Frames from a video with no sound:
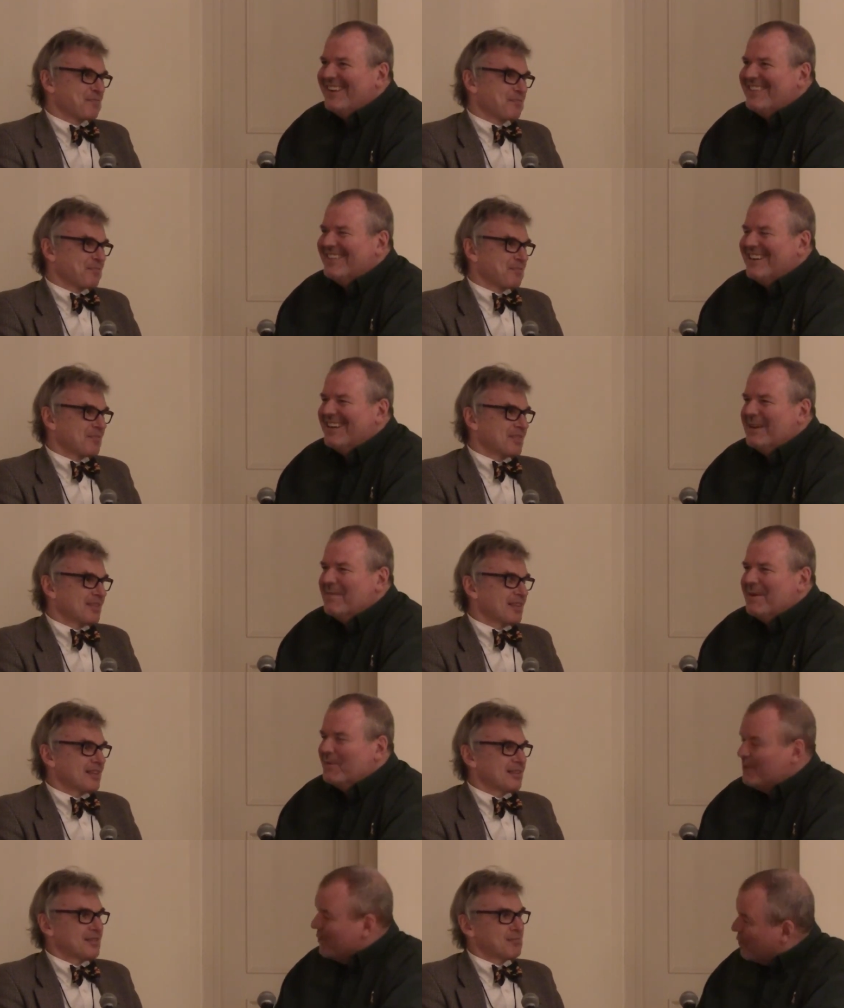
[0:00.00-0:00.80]
Speaker 1: but, uh,
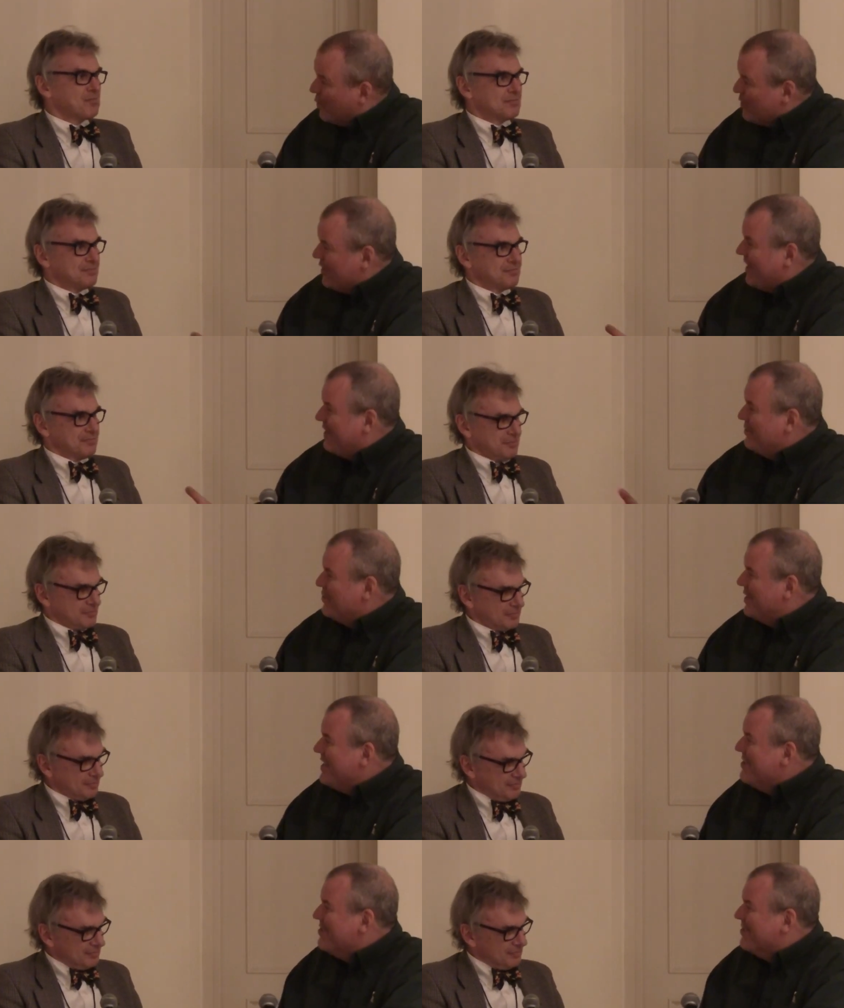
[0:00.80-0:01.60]
but so, of course, they had you
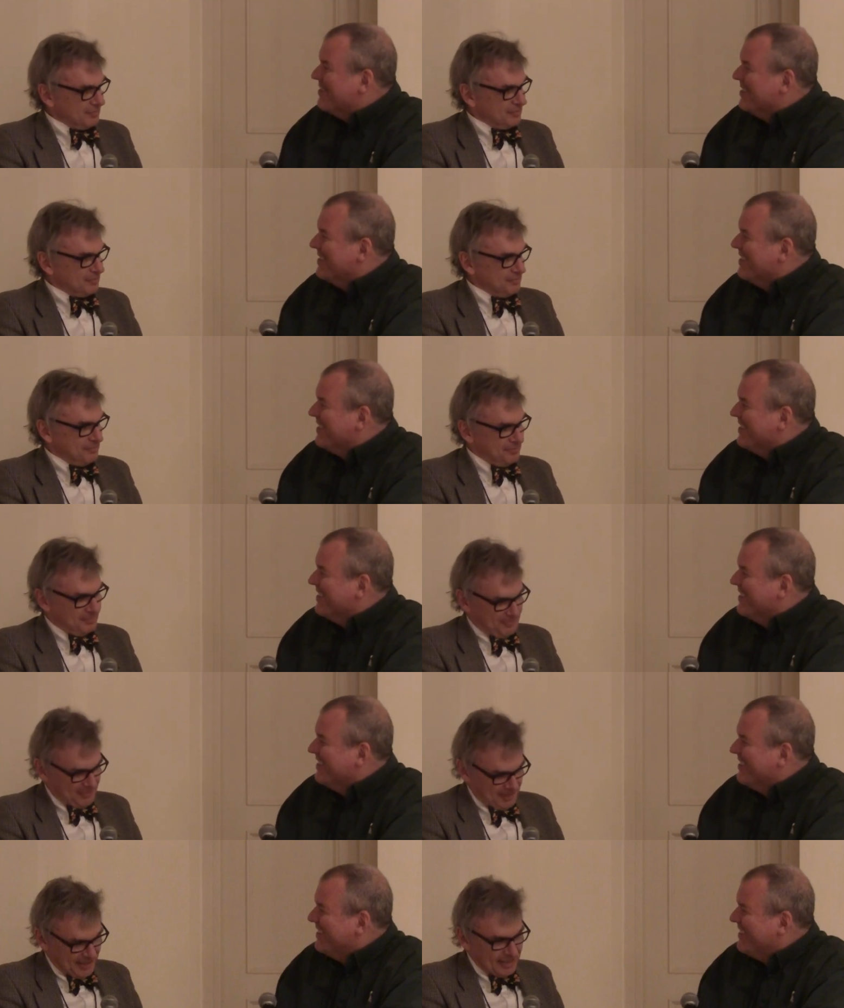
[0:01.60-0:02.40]
keynote.
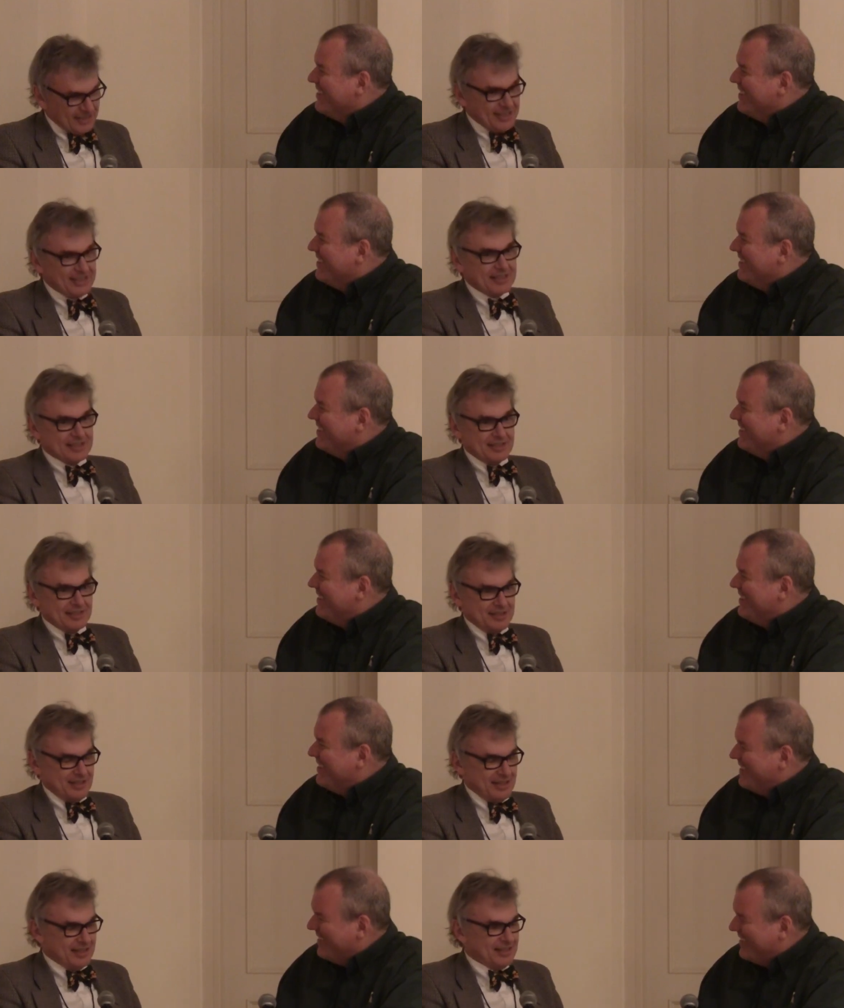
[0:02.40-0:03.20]
Speaker 2: They did.
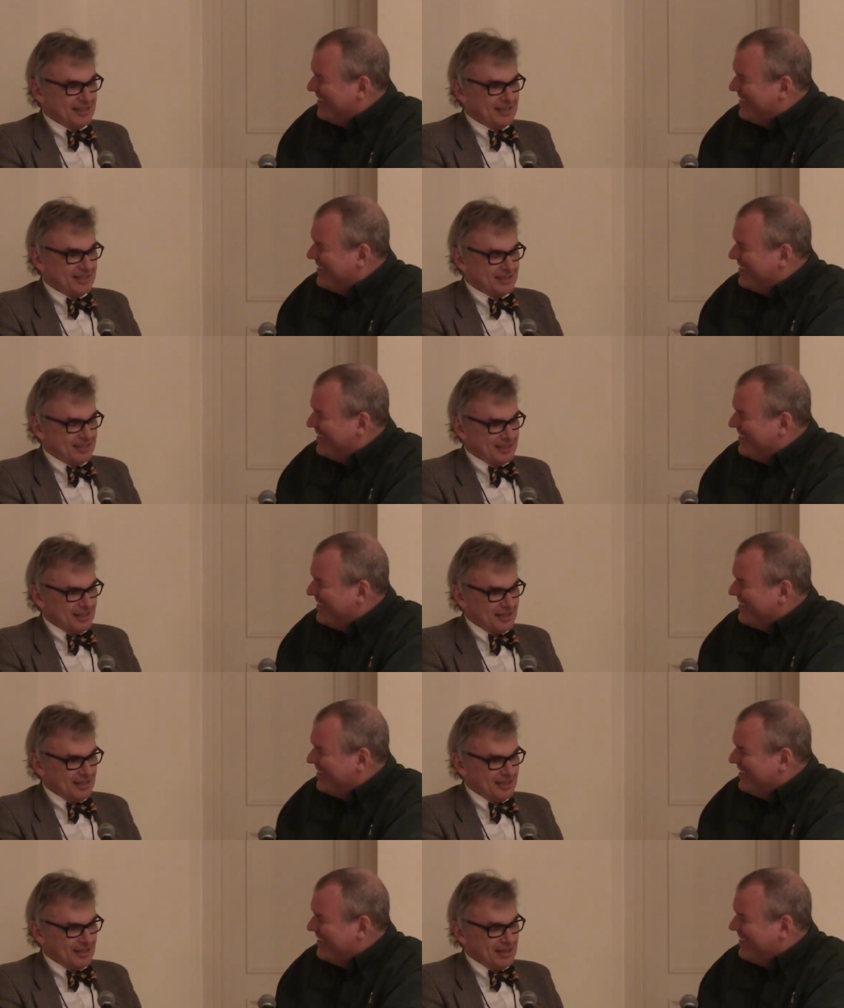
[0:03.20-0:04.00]
They did.
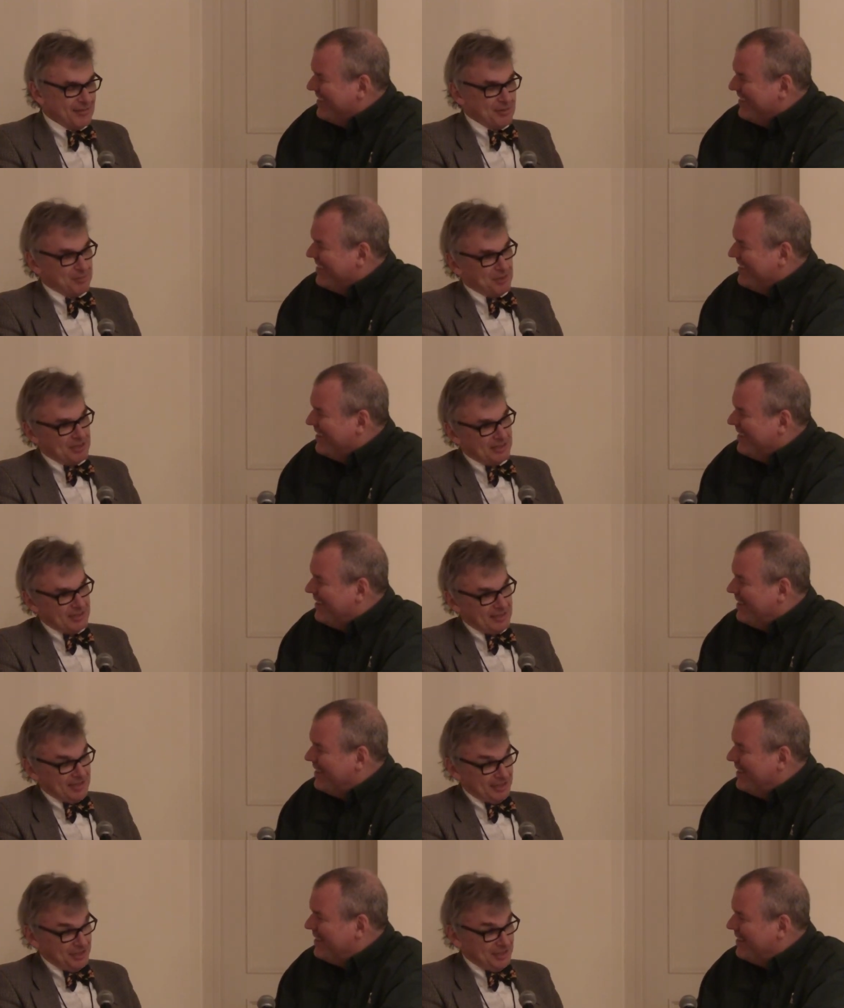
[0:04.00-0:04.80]
I gave a
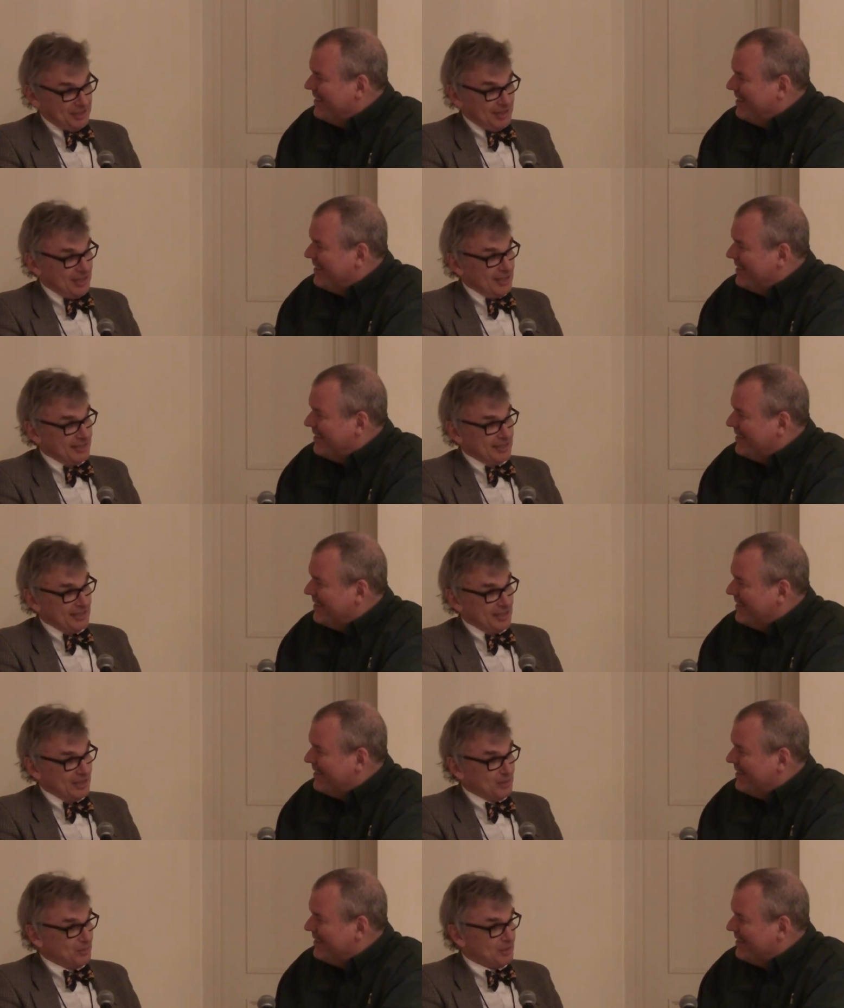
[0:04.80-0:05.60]
presentation last
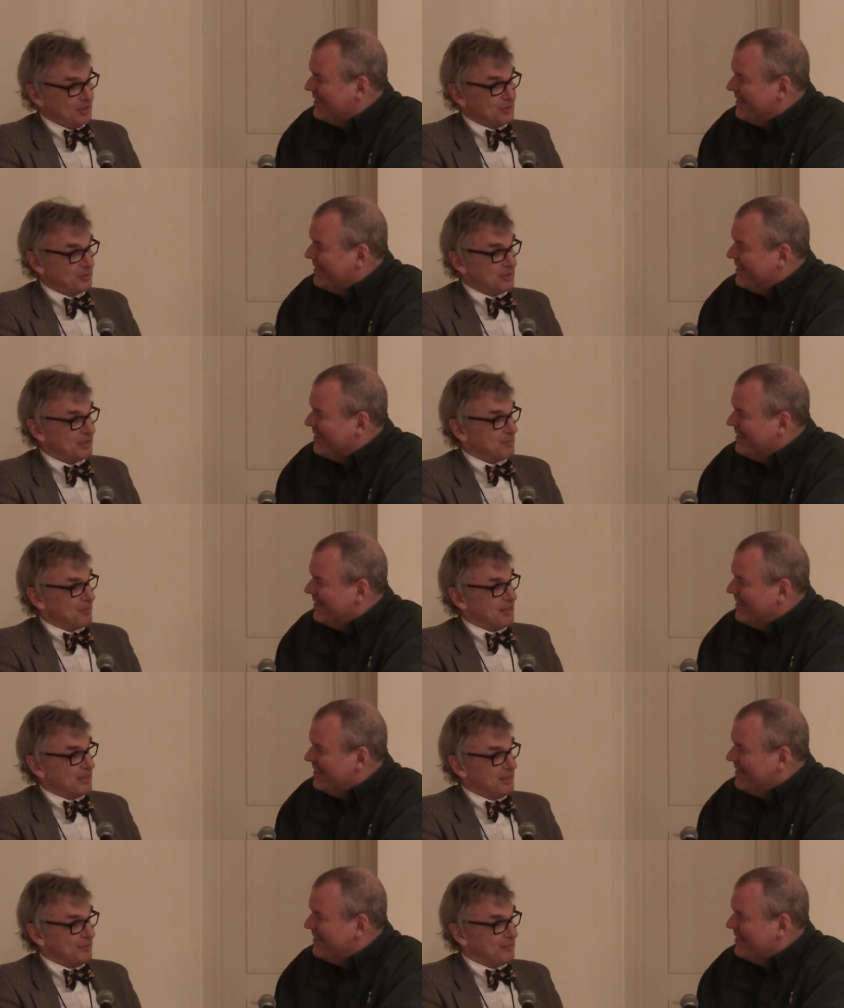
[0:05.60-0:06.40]
year, which was
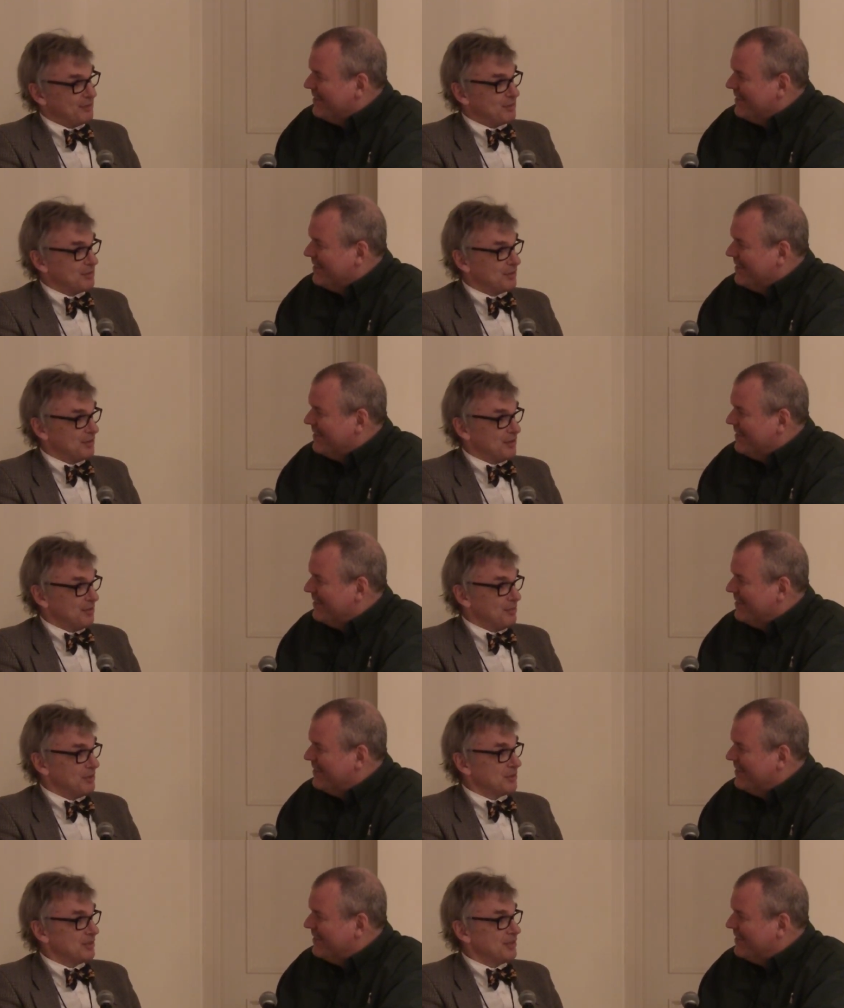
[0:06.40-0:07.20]
apparently voted the
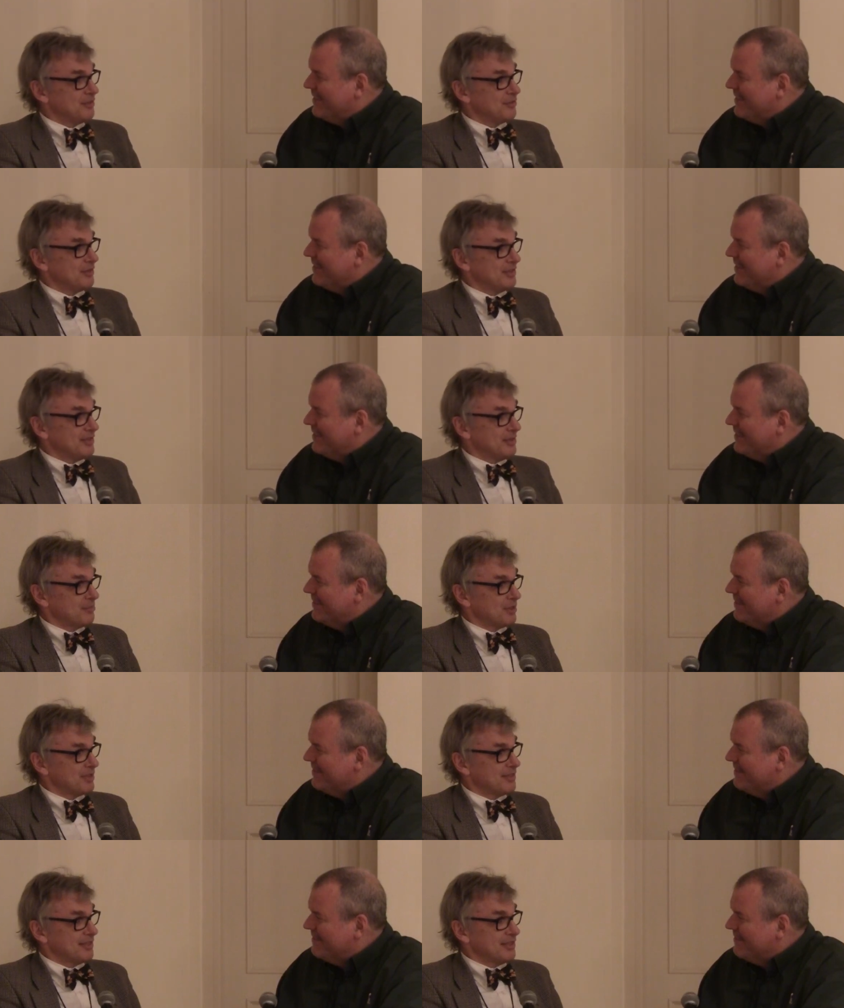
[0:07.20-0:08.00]
most interesting
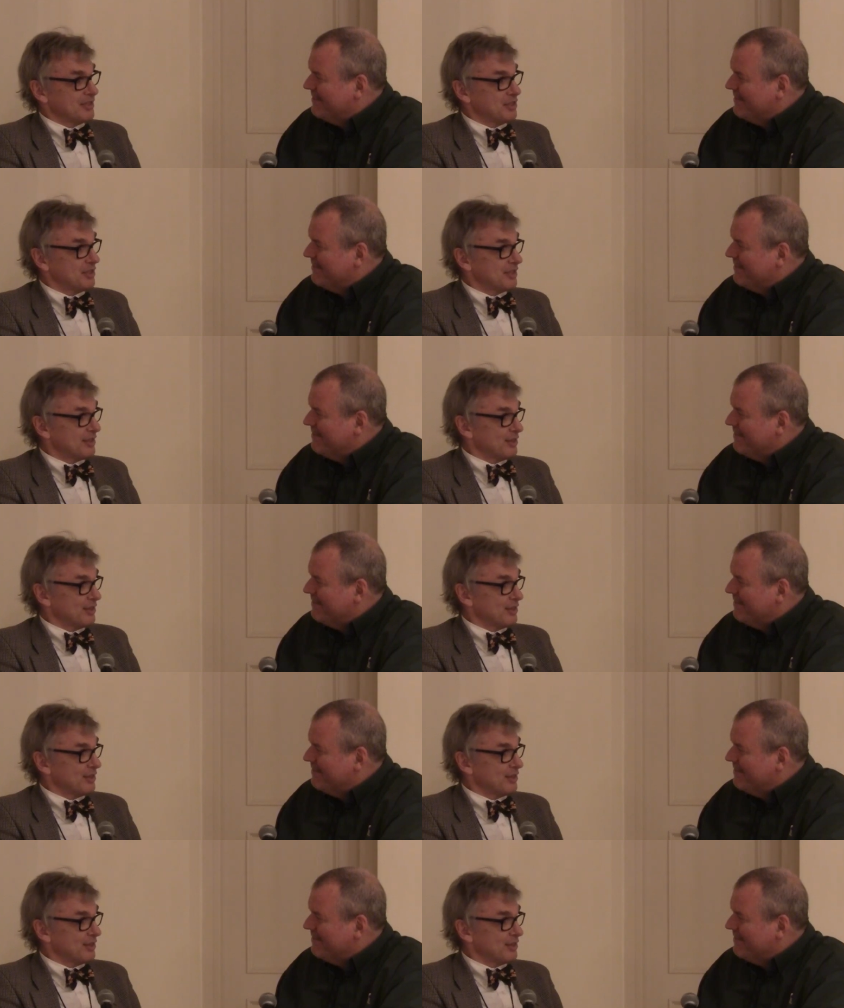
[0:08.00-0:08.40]
presentation